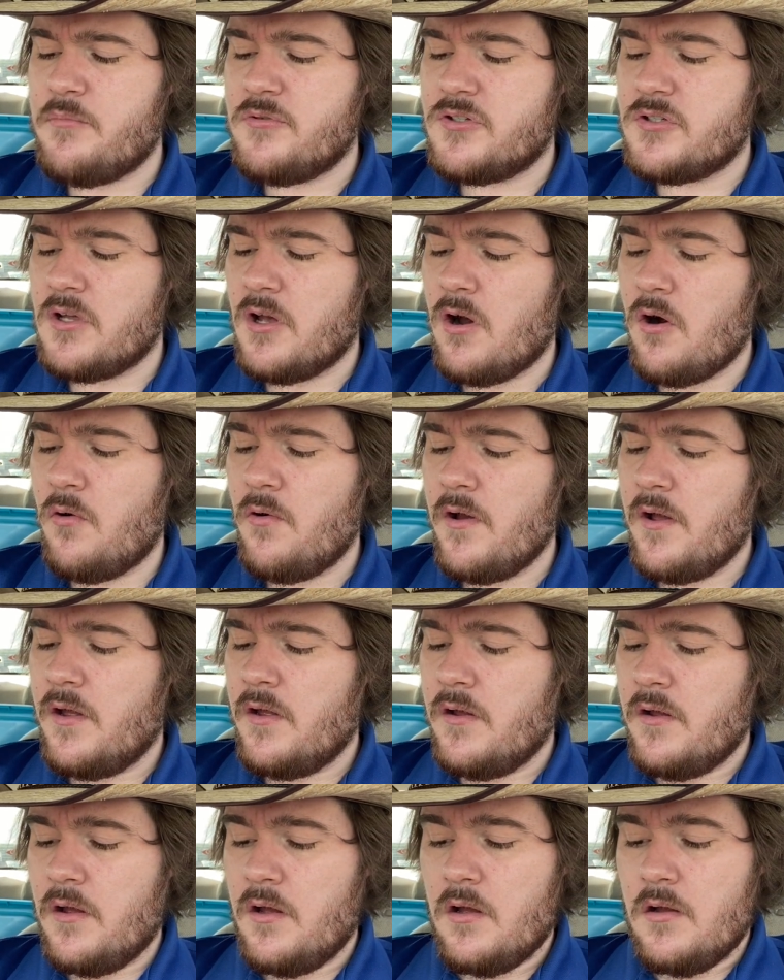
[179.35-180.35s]
So
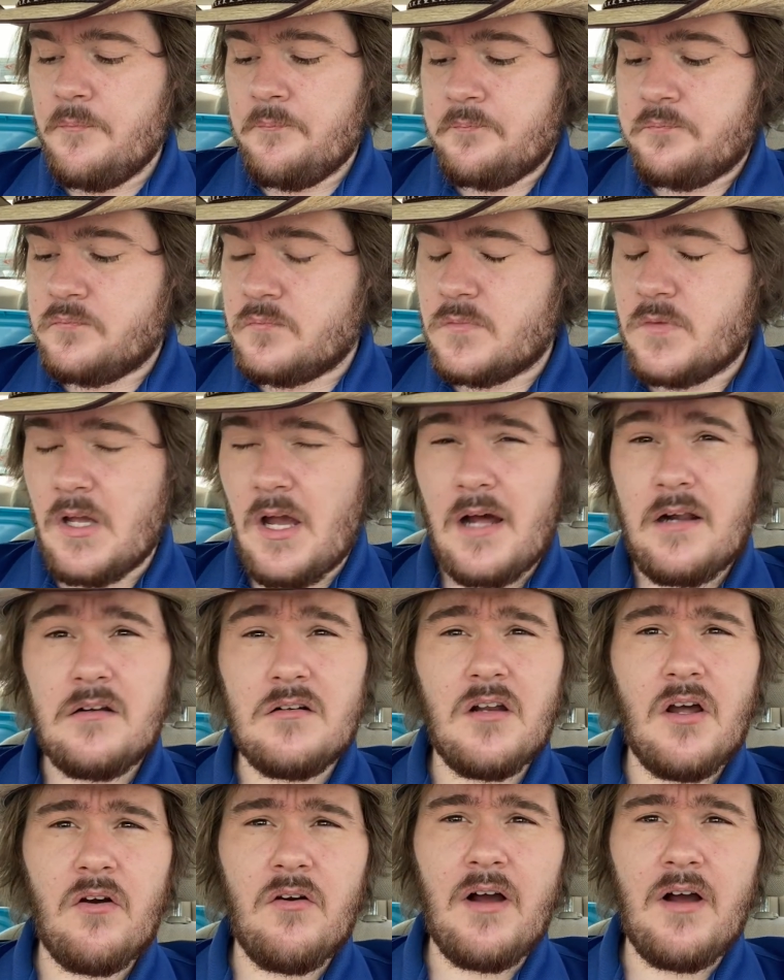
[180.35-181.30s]
I don't know.